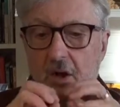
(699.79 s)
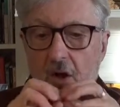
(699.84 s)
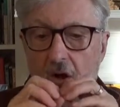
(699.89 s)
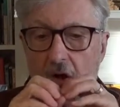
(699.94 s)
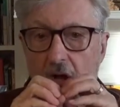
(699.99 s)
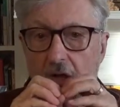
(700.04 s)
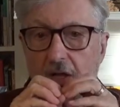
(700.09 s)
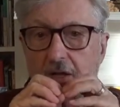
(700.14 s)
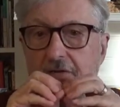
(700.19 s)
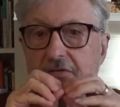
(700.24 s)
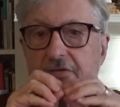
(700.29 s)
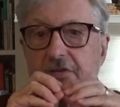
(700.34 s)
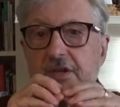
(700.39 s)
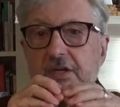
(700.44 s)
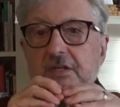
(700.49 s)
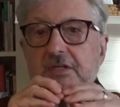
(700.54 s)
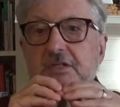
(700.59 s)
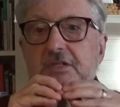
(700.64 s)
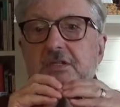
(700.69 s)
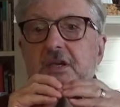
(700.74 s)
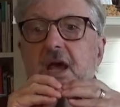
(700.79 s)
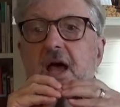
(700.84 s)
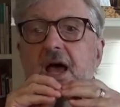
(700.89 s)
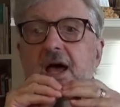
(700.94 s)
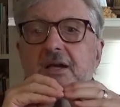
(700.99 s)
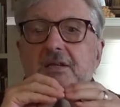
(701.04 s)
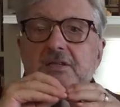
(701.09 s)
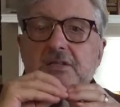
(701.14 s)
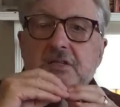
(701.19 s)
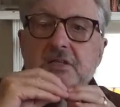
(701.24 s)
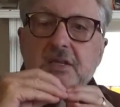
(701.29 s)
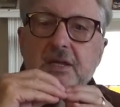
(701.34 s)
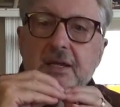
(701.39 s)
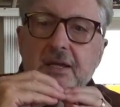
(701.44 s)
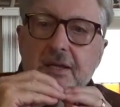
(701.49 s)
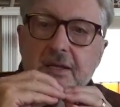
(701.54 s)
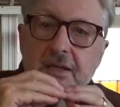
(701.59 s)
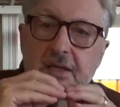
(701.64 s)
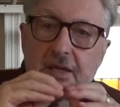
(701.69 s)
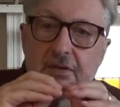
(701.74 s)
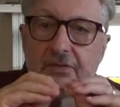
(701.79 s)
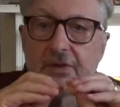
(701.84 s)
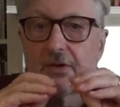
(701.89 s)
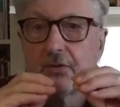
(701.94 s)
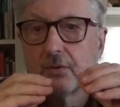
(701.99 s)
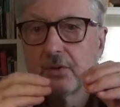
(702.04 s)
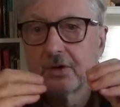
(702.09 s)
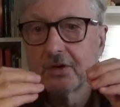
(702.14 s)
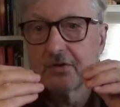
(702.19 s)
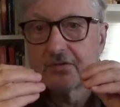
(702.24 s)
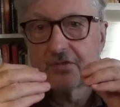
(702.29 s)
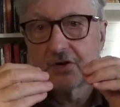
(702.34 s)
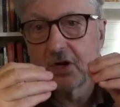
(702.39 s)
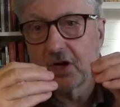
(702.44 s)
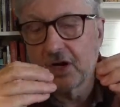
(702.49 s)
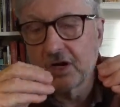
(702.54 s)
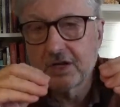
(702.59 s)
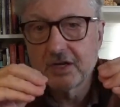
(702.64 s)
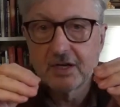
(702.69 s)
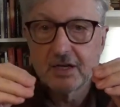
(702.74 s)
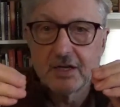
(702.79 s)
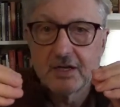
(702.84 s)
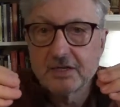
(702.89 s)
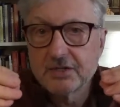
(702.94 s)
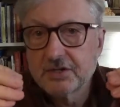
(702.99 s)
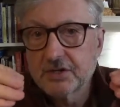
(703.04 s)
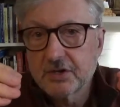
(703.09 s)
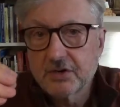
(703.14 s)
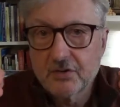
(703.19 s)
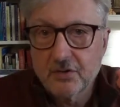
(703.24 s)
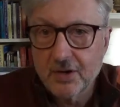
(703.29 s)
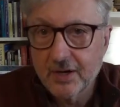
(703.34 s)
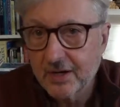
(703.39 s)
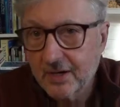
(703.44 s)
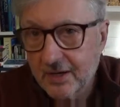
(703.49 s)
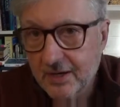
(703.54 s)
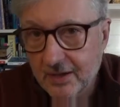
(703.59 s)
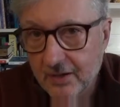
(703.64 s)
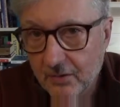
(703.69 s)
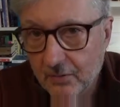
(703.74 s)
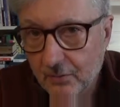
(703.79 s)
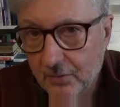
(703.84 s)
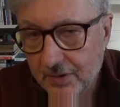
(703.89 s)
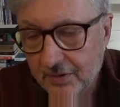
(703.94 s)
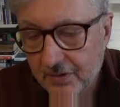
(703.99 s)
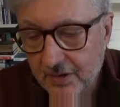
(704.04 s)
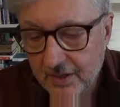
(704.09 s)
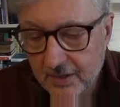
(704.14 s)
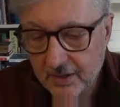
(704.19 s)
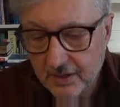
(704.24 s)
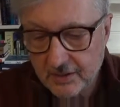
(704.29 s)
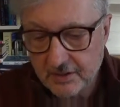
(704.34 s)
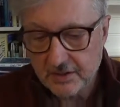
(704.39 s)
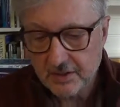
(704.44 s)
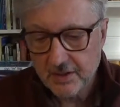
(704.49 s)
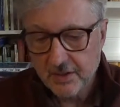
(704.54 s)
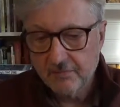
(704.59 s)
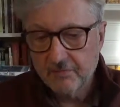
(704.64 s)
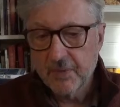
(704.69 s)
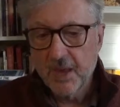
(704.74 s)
All of this has the living word of God integrating within it.